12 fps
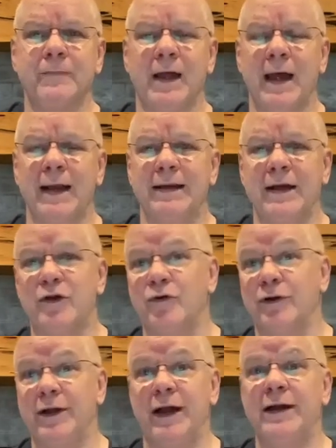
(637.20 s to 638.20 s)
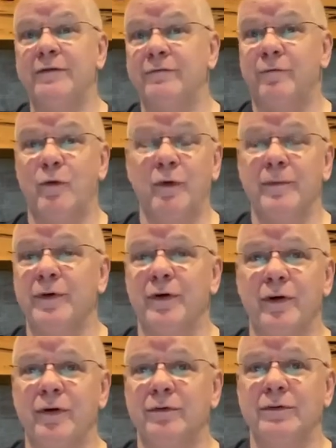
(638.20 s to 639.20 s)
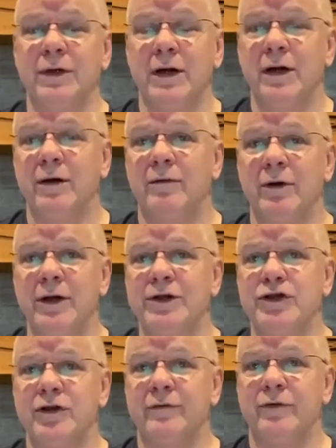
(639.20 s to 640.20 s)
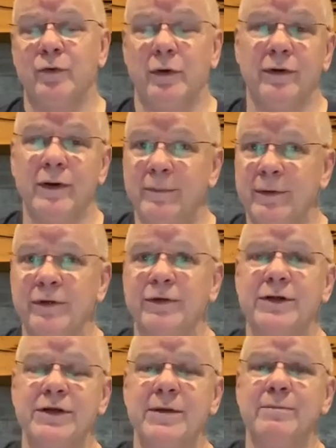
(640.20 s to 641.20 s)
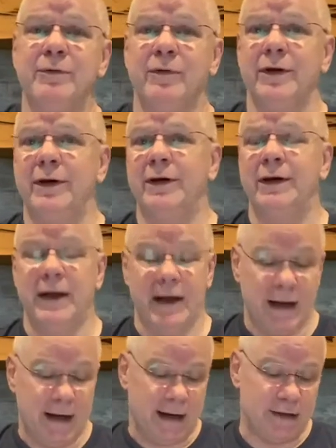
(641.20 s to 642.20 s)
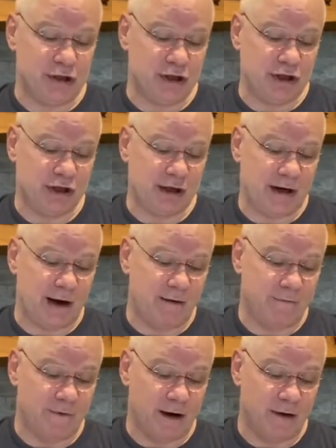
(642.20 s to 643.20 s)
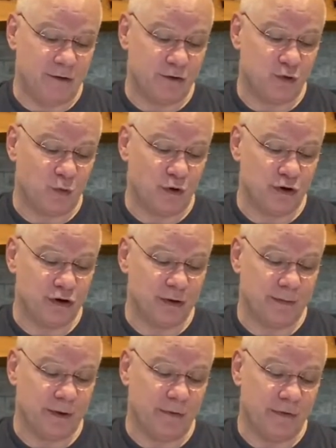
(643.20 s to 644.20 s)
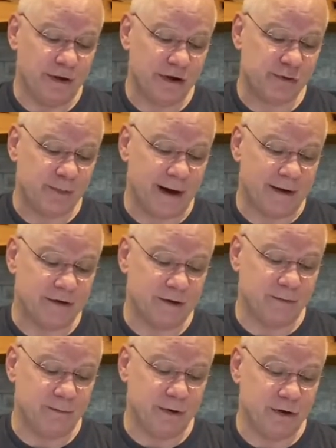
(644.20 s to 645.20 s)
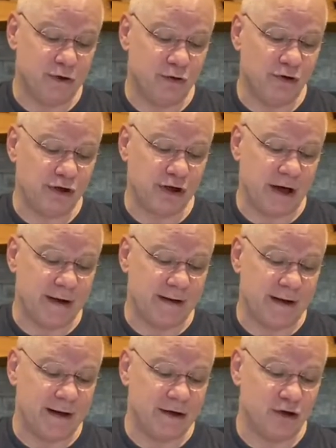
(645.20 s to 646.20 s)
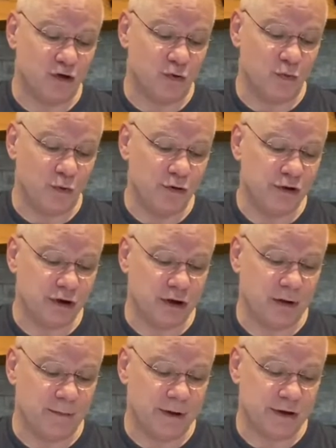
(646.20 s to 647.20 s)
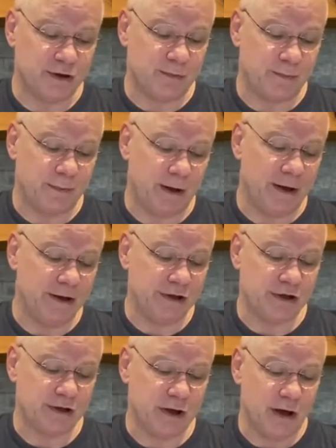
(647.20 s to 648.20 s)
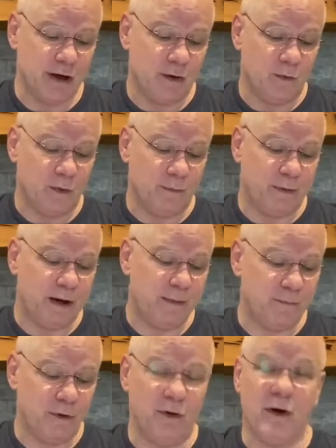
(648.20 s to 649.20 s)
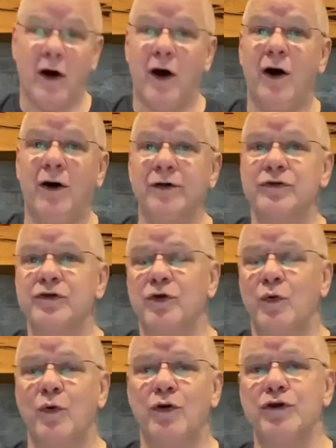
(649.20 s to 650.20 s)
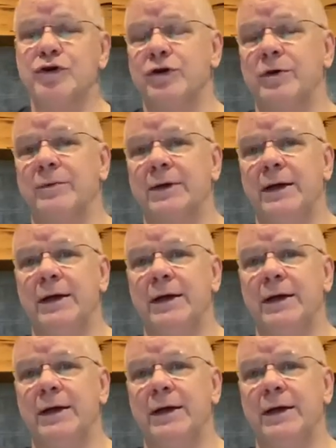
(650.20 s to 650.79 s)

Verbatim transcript: And they created and formed their own religion, if you will, and they built a temple there. And she said, Our fathers worshipped on this mountain, but you say that in Jerusalem is the place where people ought to worship.